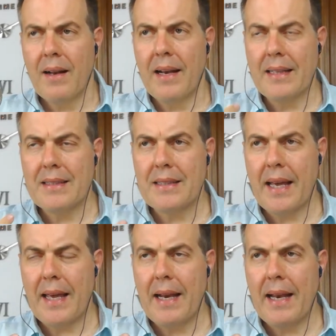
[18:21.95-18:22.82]
let's
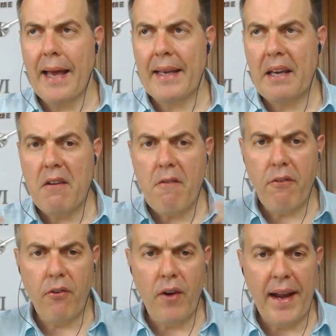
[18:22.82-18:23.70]
say, like
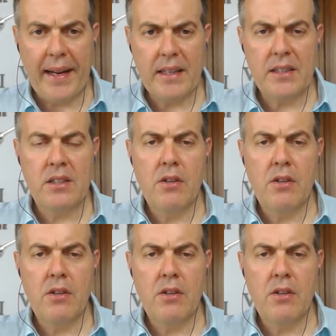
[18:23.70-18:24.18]
inflate